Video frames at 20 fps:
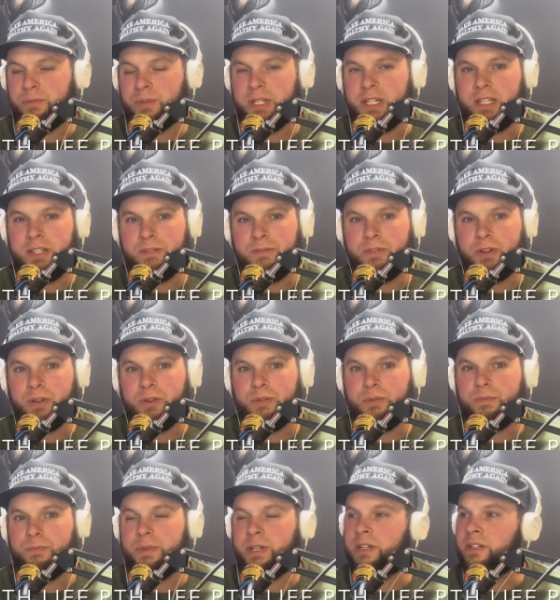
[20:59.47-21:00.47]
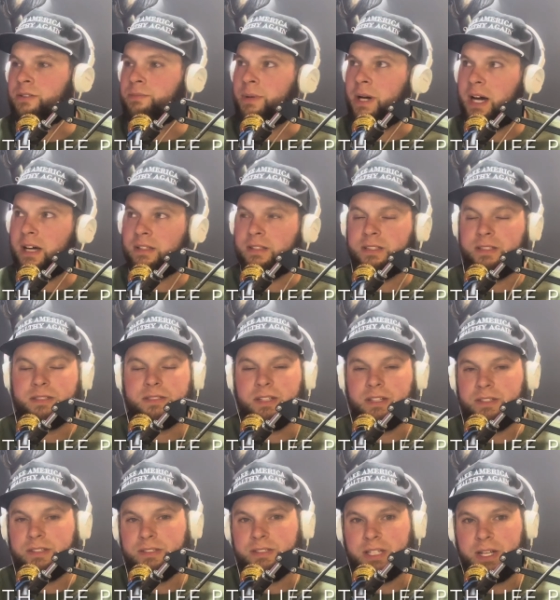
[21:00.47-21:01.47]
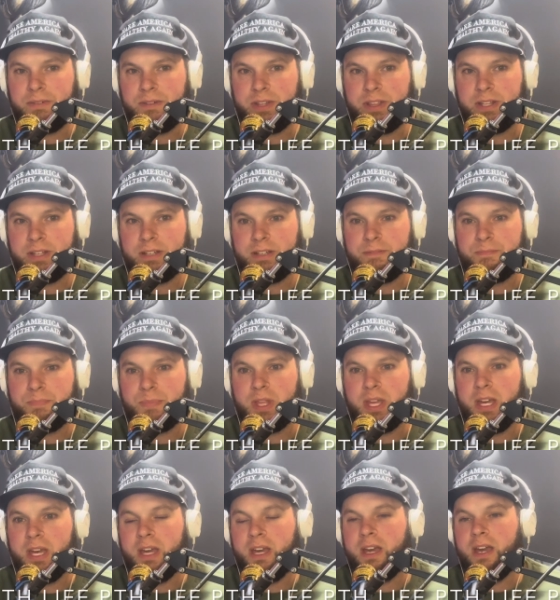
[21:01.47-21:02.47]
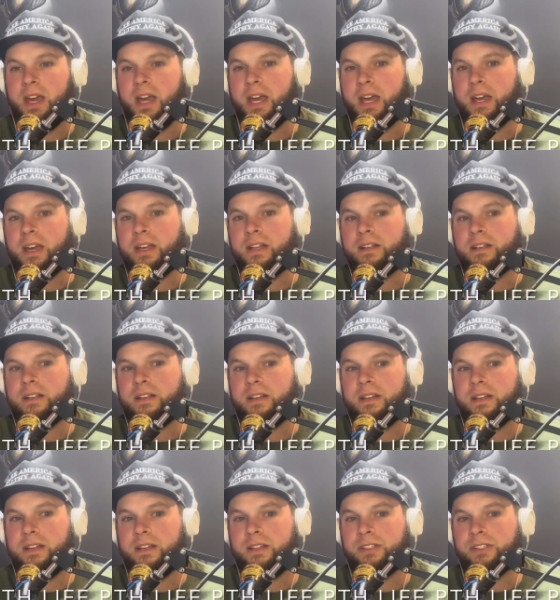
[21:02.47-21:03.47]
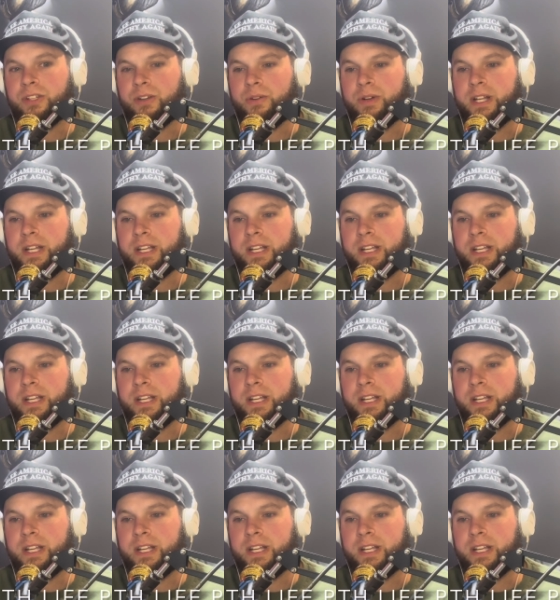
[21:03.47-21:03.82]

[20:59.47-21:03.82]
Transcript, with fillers: We need to vote because politics touches everything, and so it